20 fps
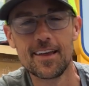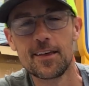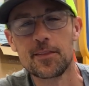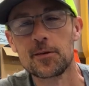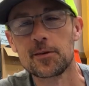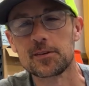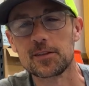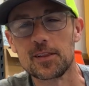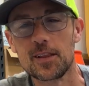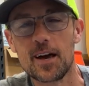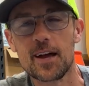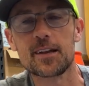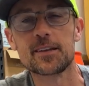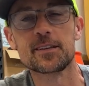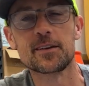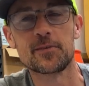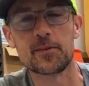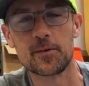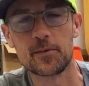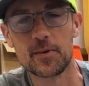There's a lot of
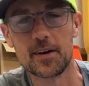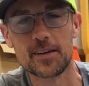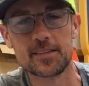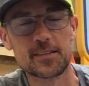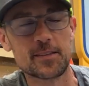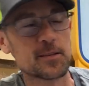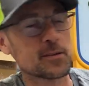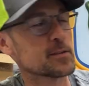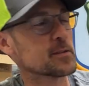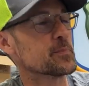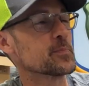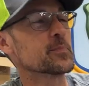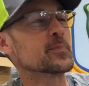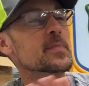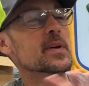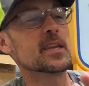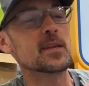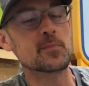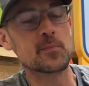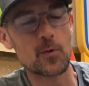different ways, and there's
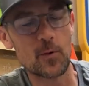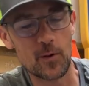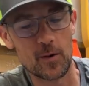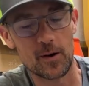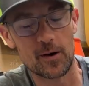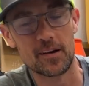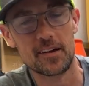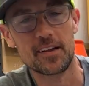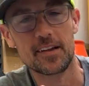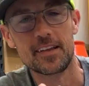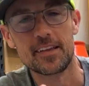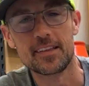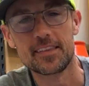many more